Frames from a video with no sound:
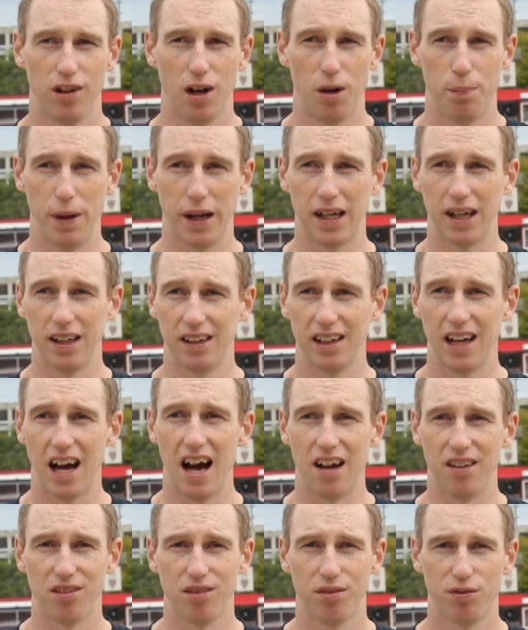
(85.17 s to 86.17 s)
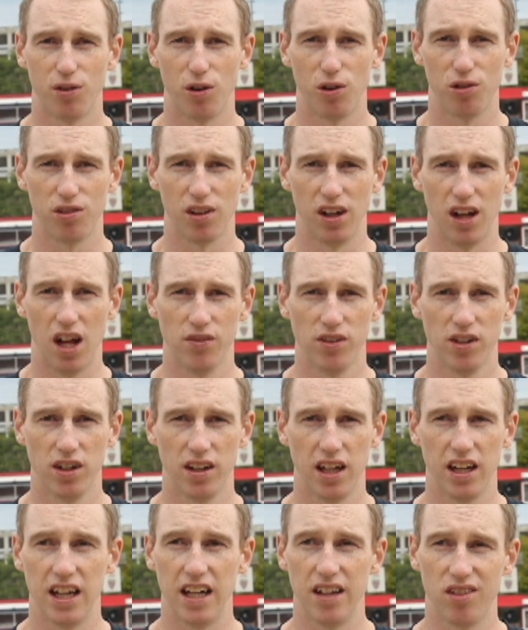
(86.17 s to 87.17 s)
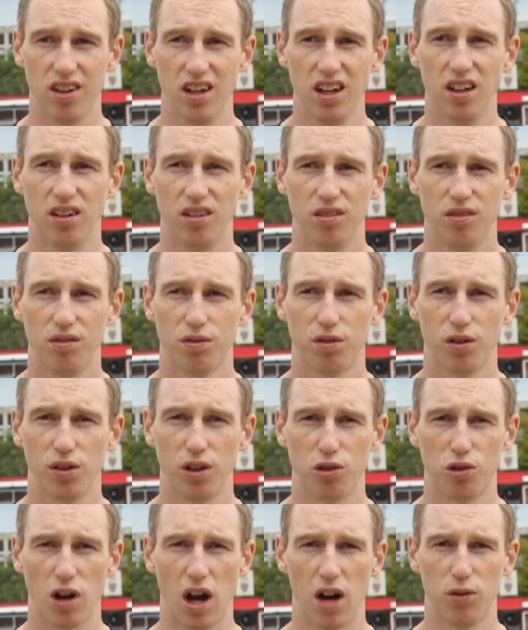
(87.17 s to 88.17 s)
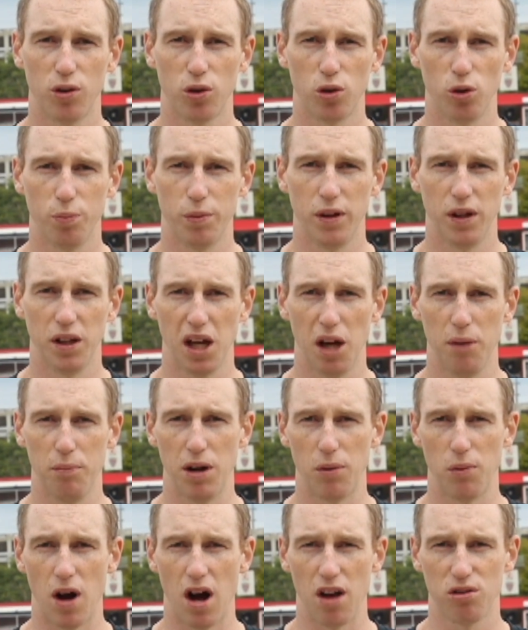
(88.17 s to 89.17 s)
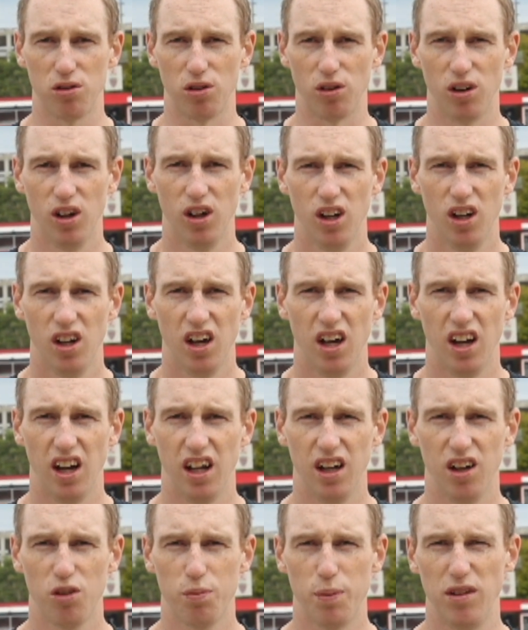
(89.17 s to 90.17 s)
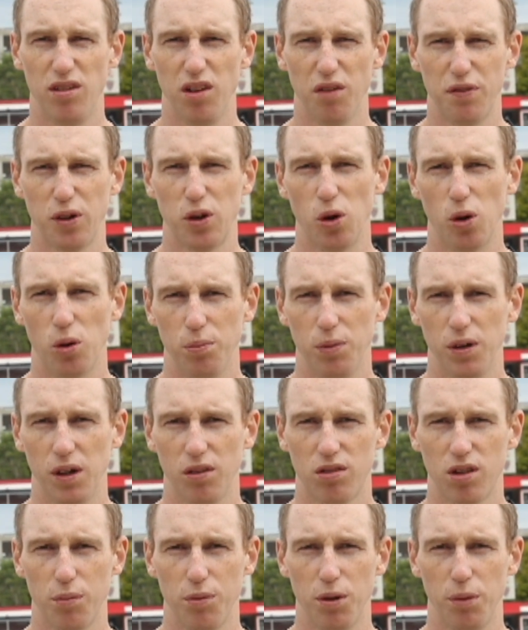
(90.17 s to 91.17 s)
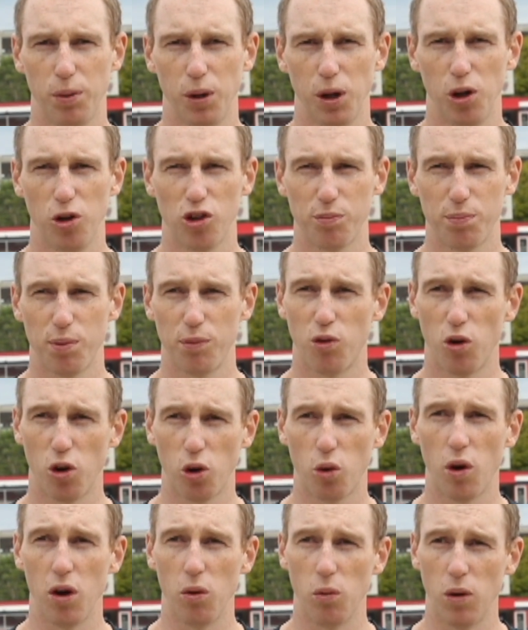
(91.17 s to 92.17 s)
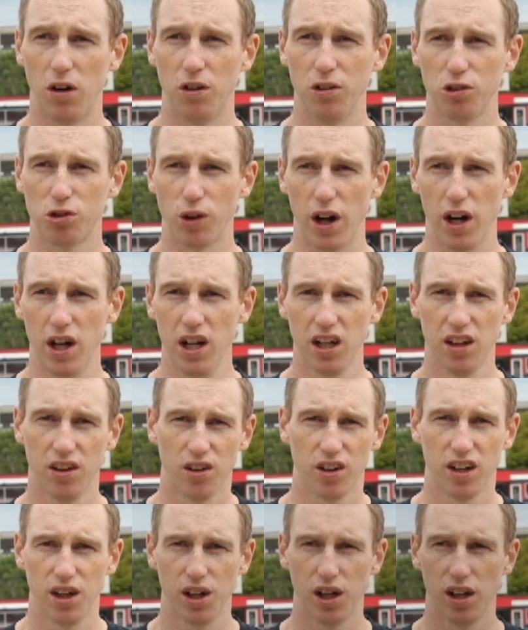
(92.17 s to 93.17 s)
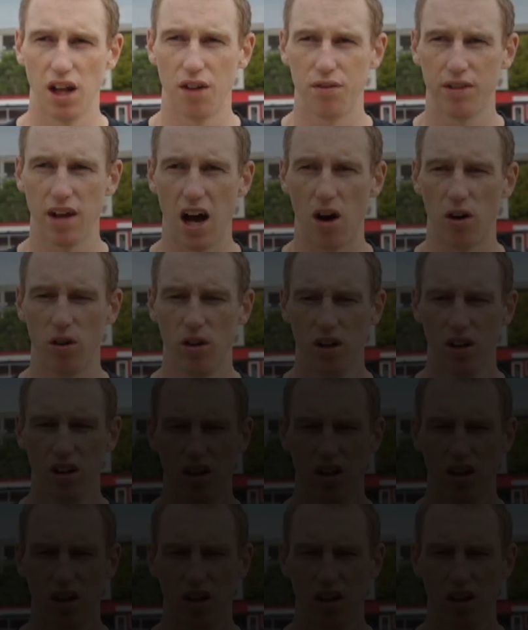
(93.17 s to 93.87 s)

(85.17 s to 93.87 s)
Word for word: is now picking guys, first eleven and then eighteen for the travel group and the game day roster. And it's been difficult because some of the players have performed quite well in training and they're going to get left out.